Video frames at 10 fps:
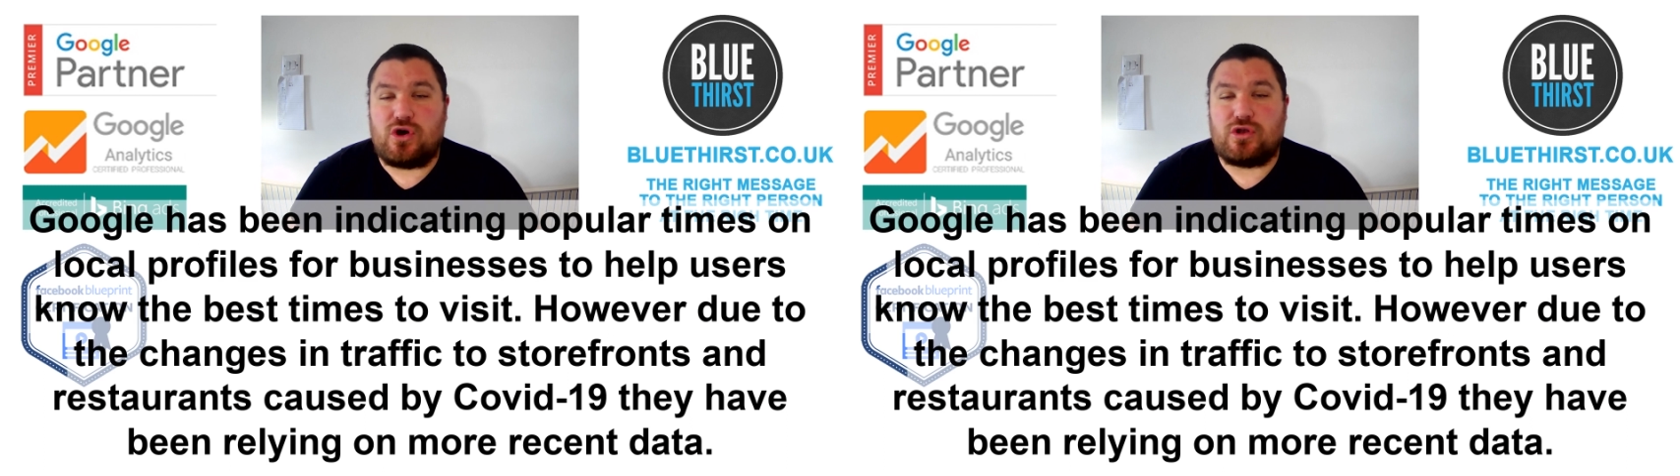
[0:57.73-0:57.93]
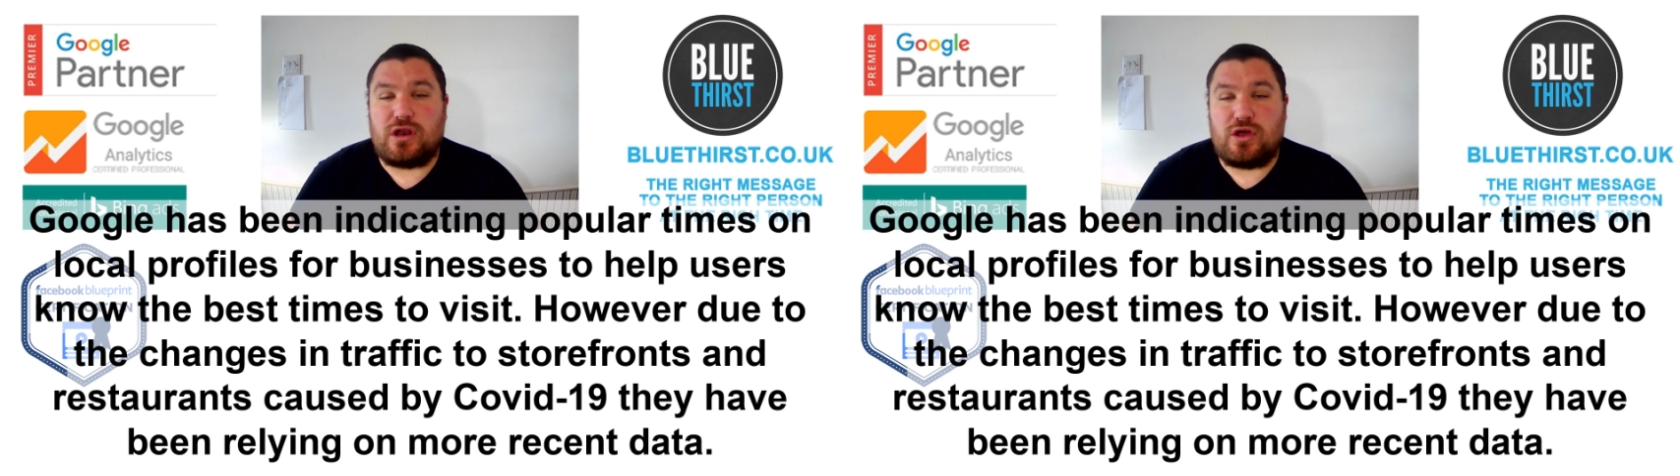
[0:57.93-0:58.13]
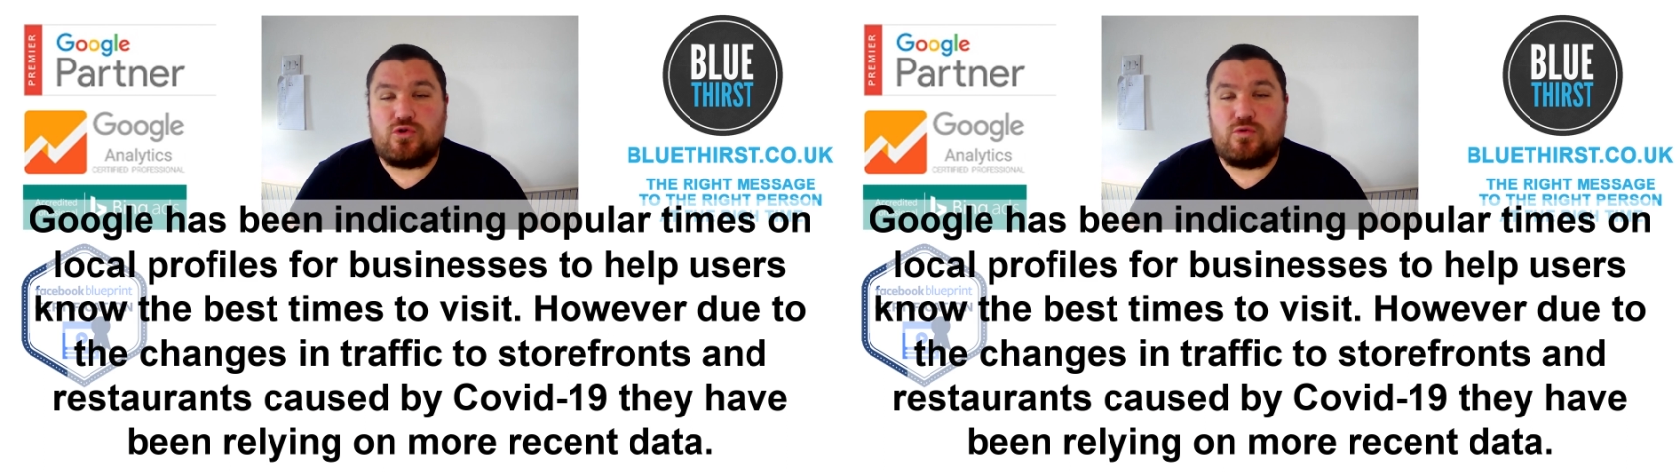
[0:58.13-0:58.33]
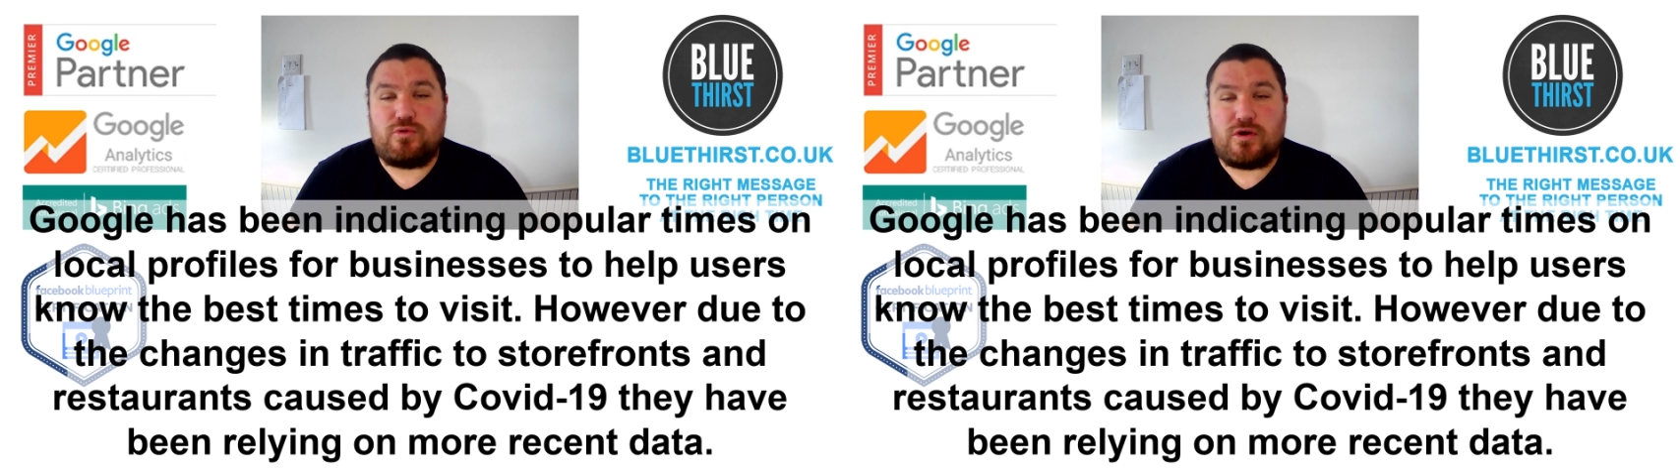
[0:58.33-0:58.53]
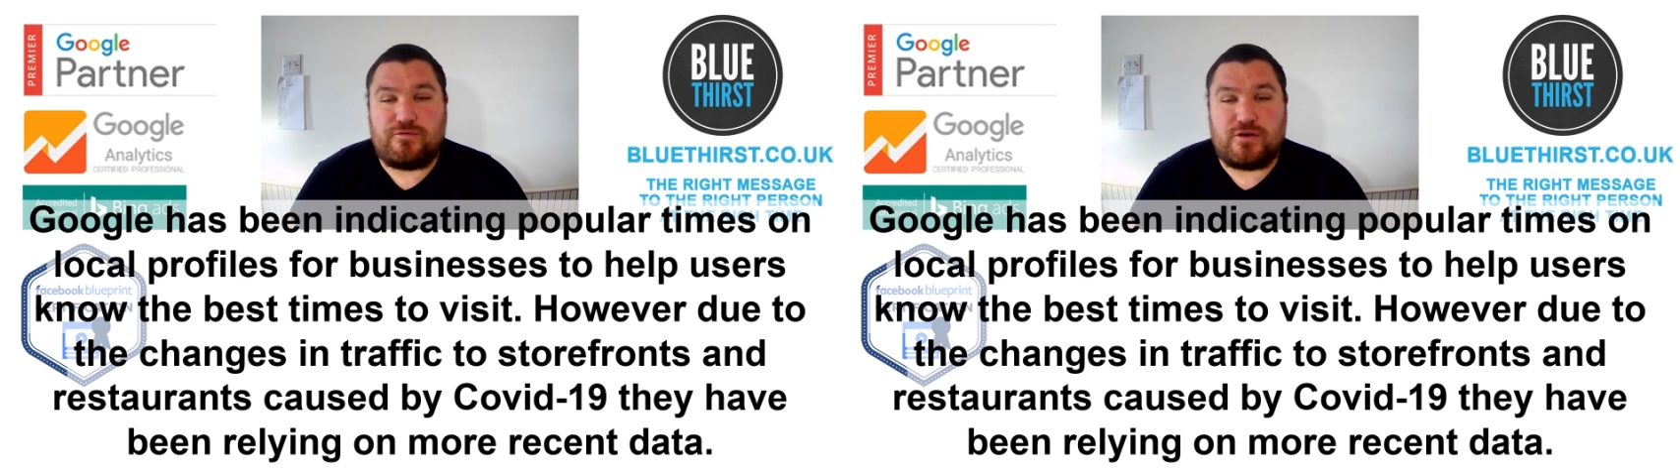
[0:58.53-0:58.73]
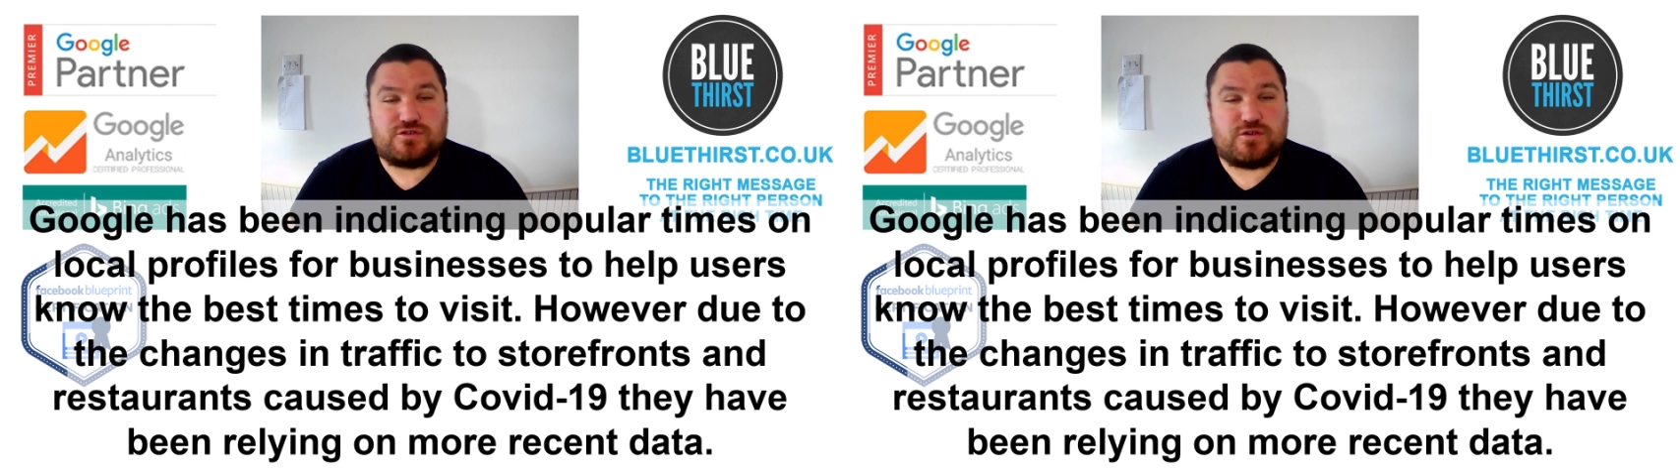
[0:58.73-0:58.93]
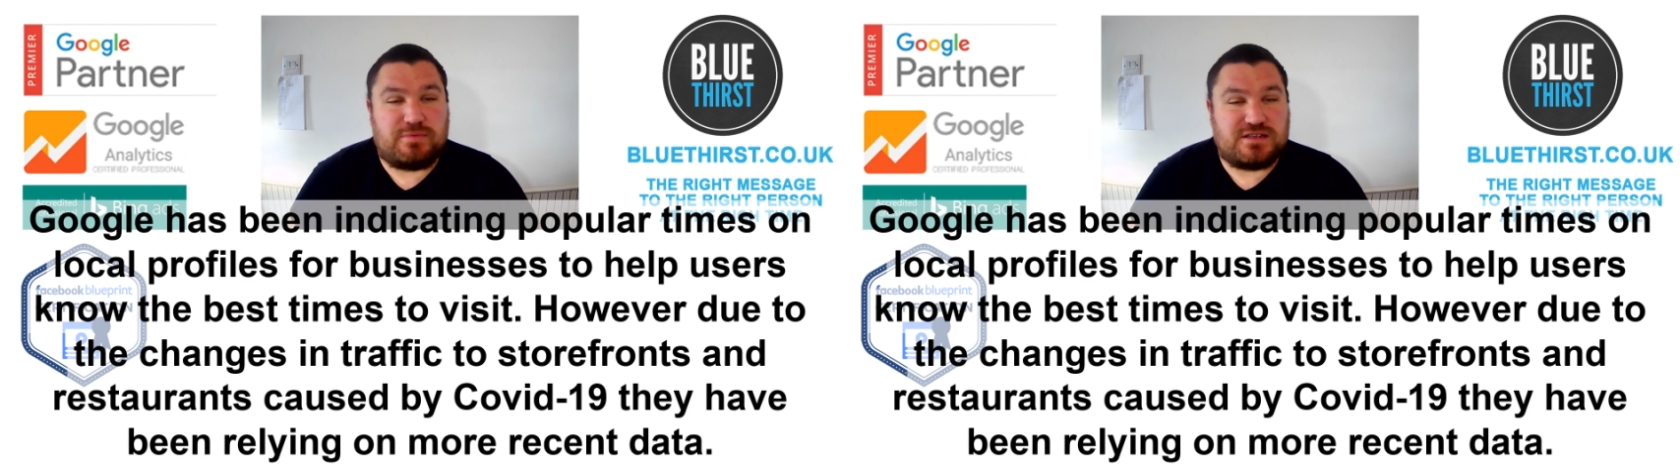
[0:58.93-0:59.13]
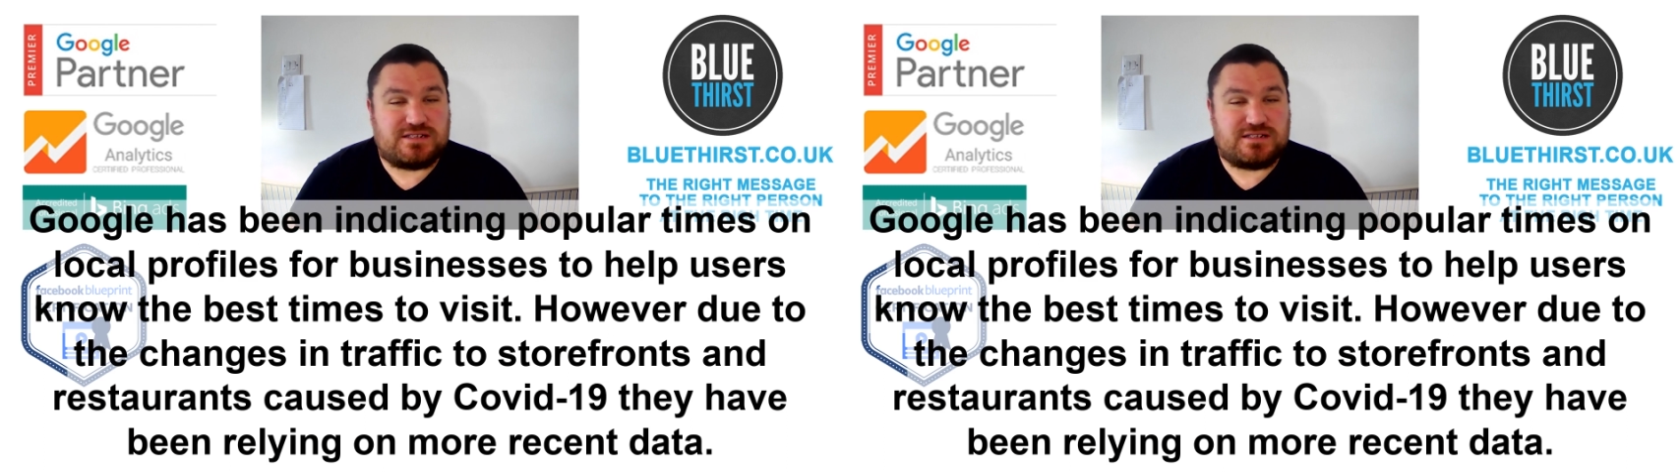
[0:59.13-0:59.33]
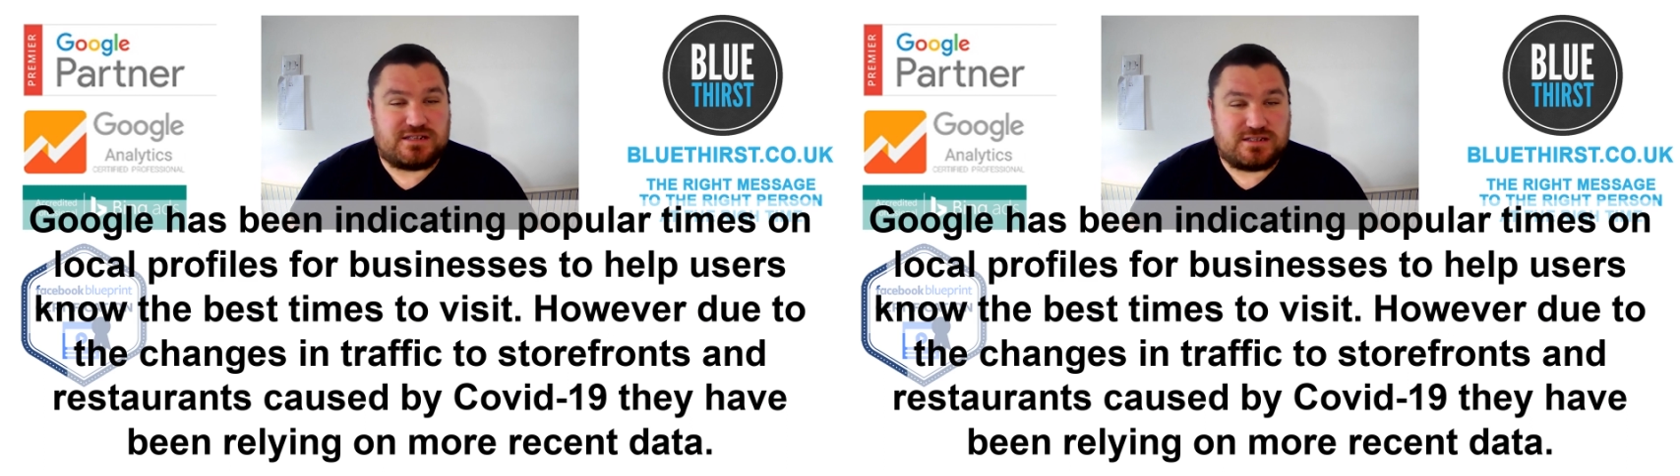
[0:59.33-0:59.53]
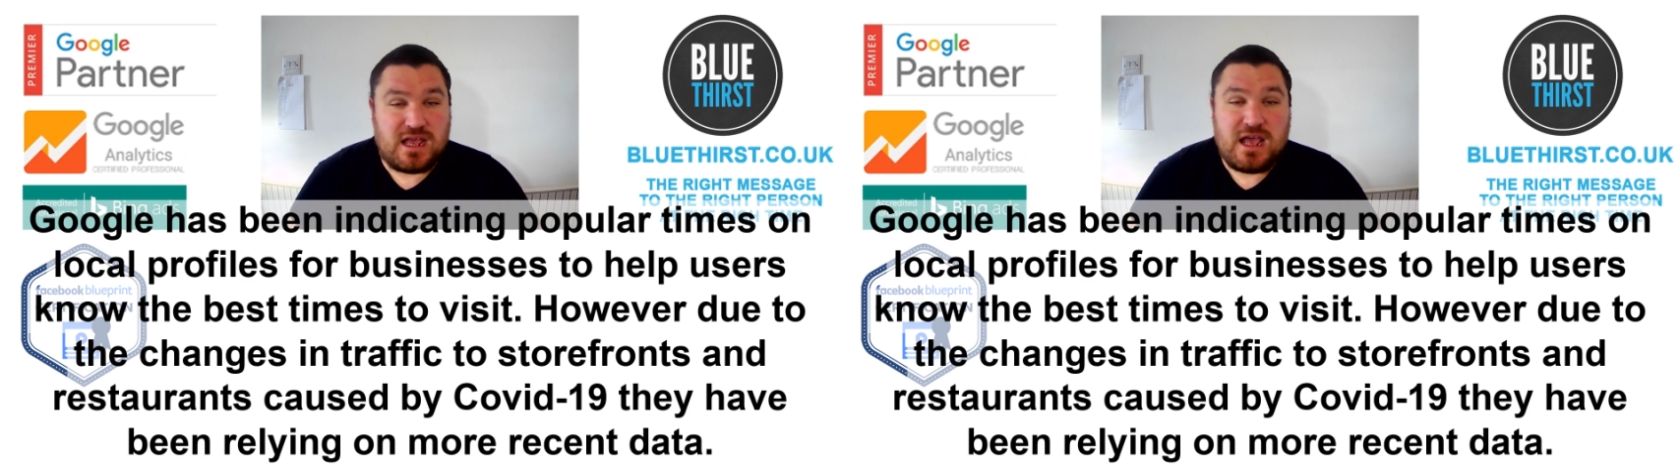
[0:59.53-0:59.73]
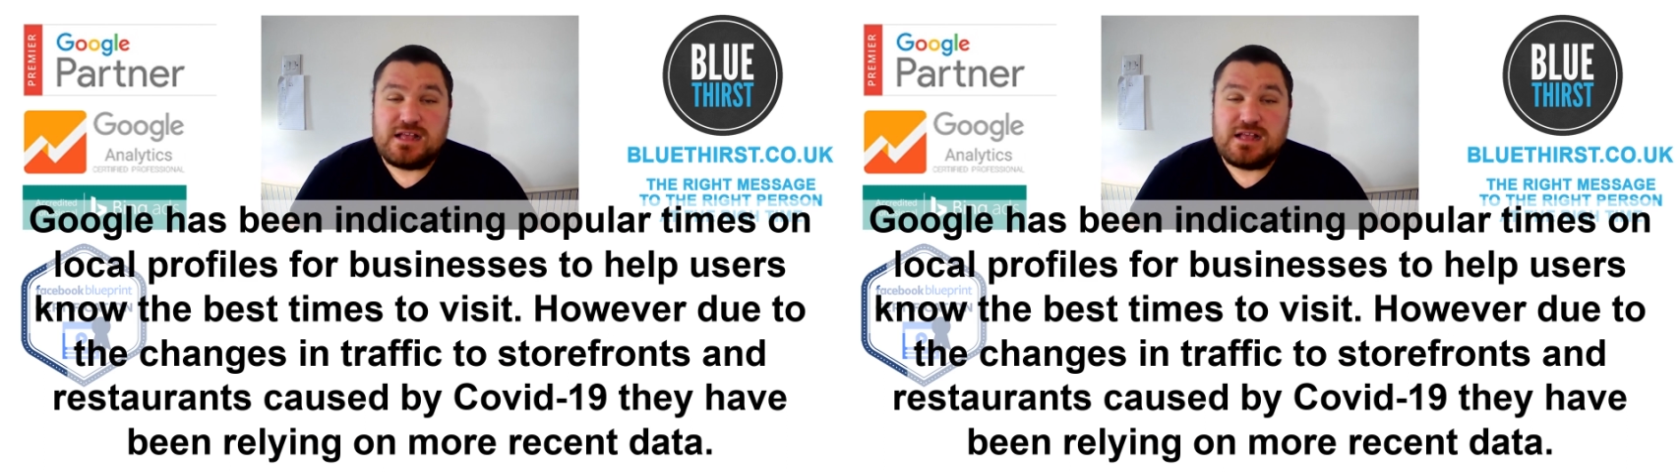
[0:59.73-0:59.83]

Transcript: on local profiles for businesses